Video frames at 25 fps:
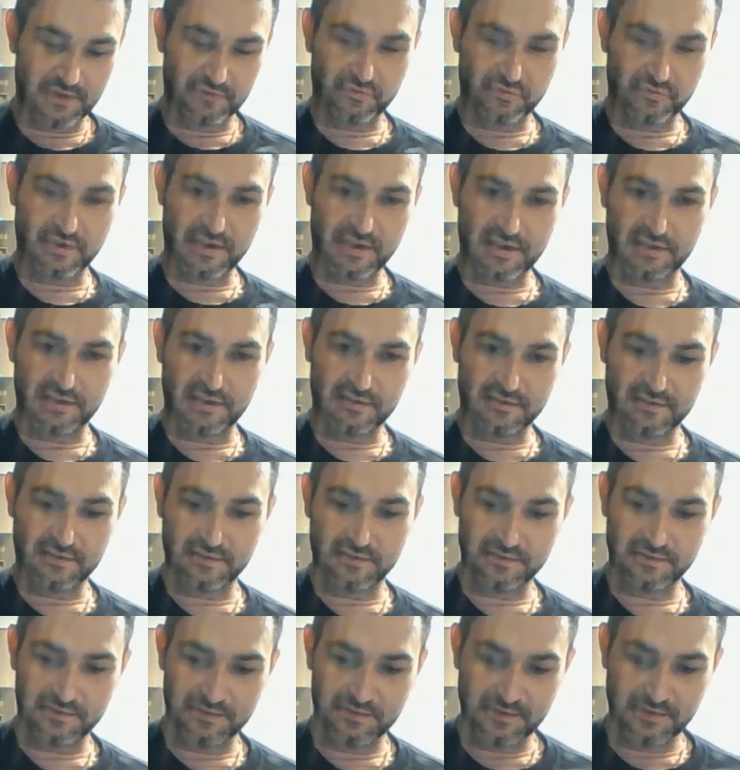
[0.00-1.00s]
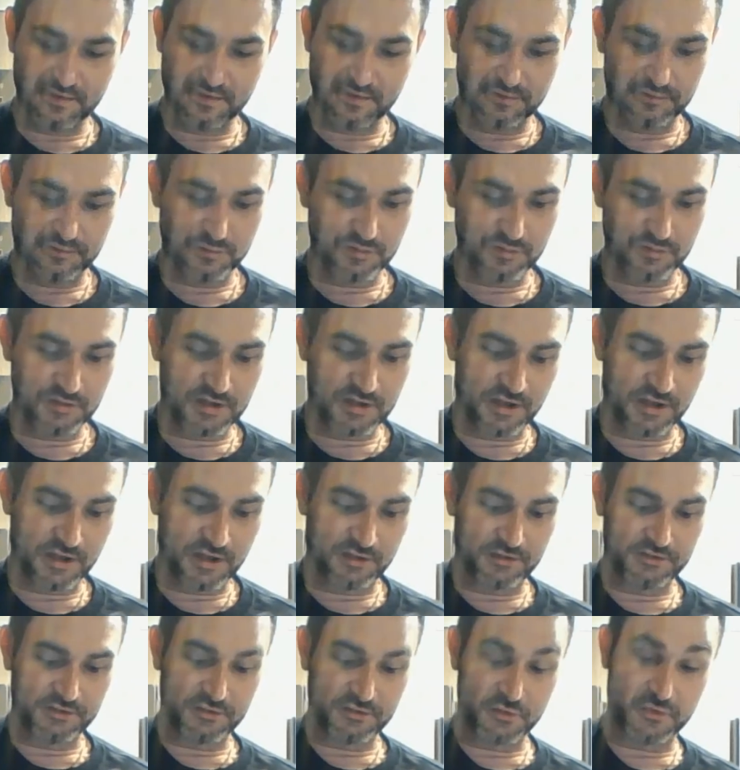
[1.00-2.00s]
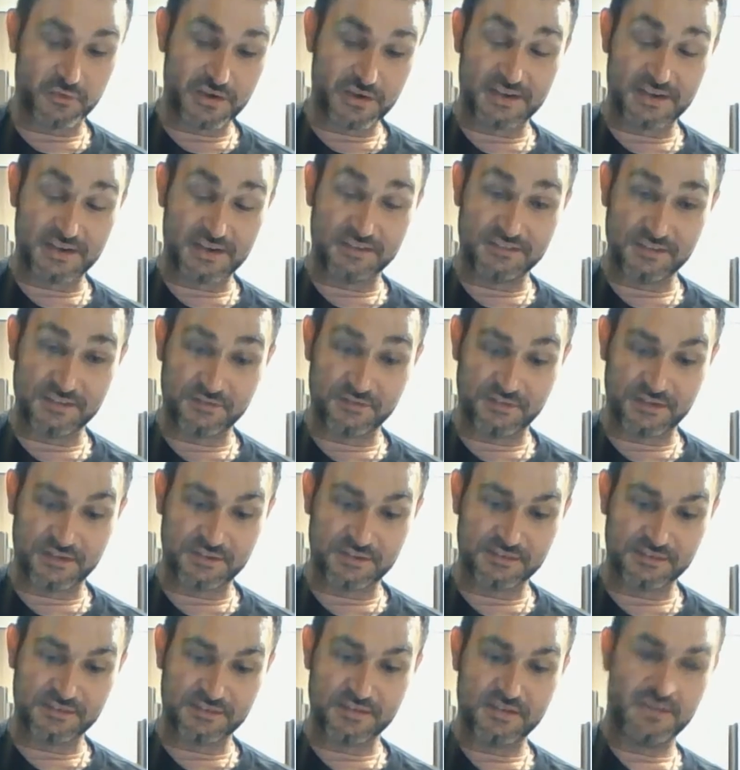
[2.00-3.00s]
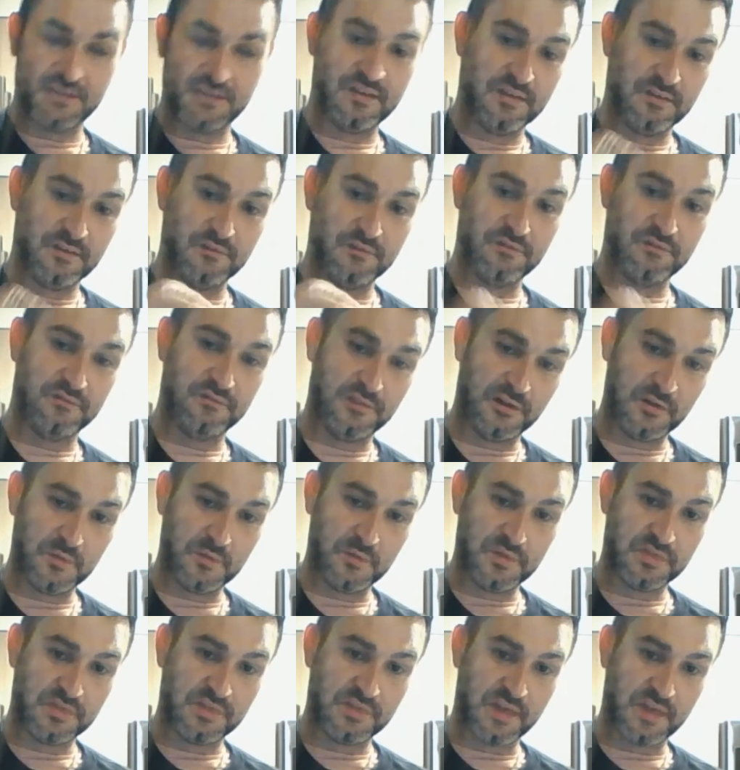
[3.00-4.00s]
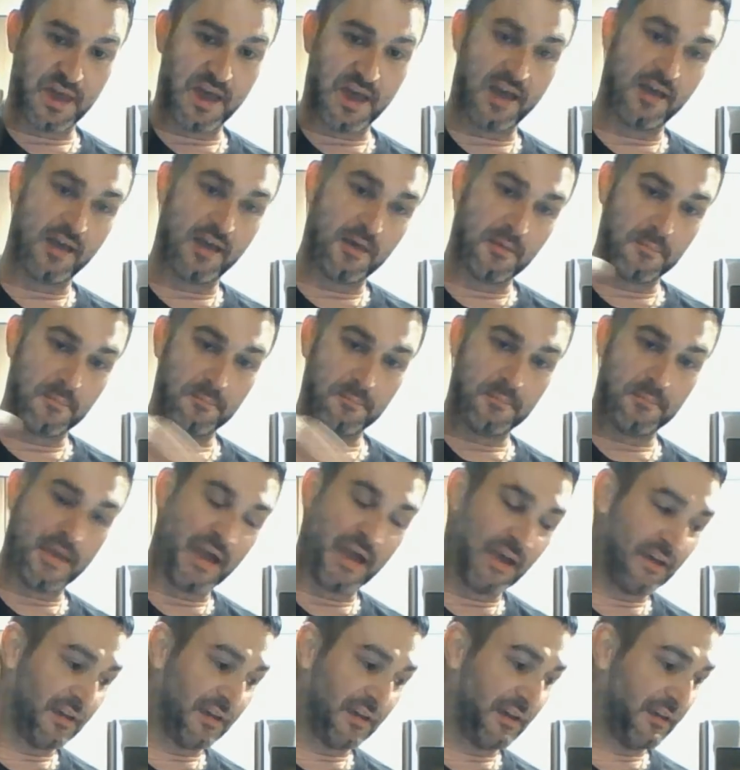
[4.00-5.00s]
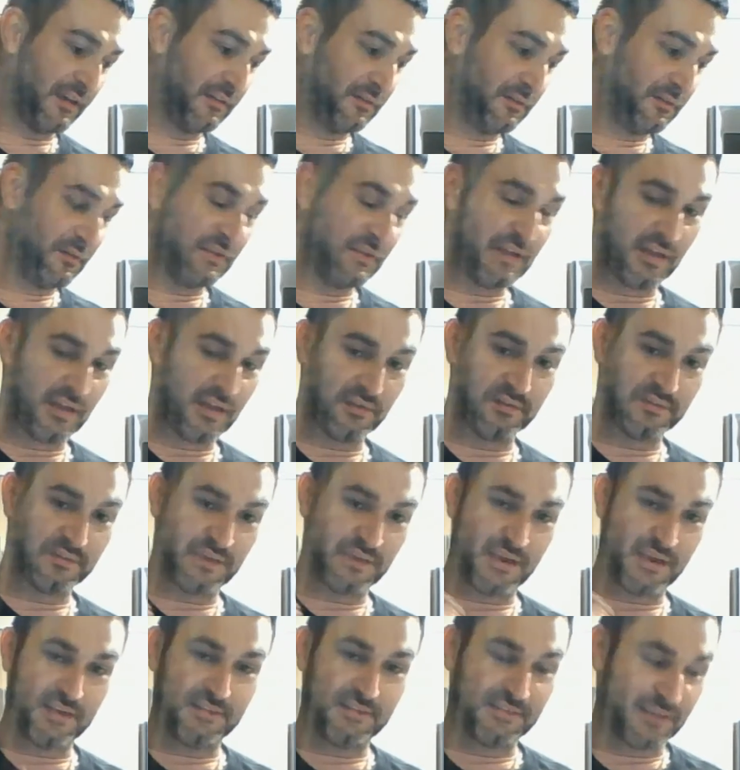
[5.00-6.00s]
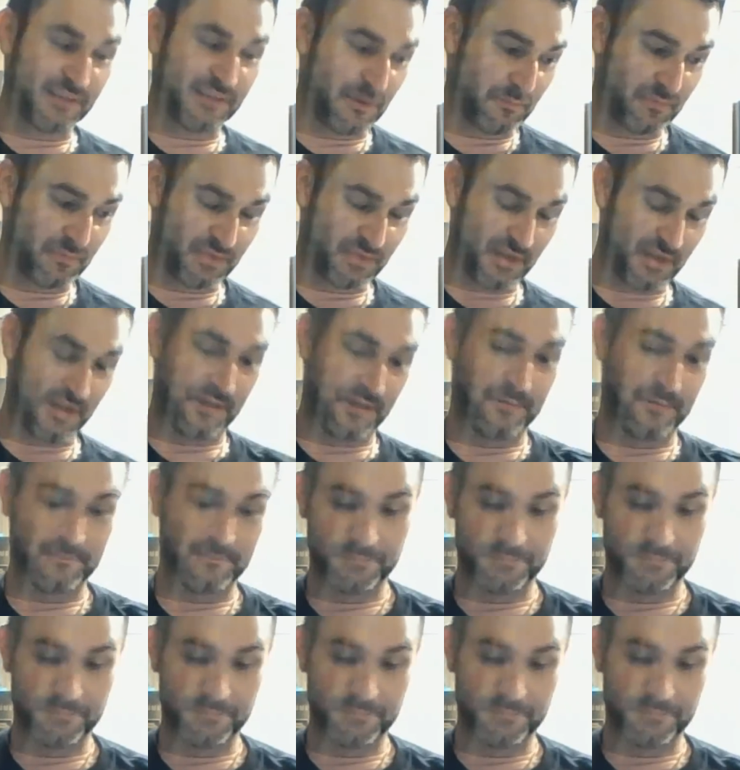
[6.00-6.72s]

try and do the colors, create a divot, fill it with that, pack it, do the other side, same thing.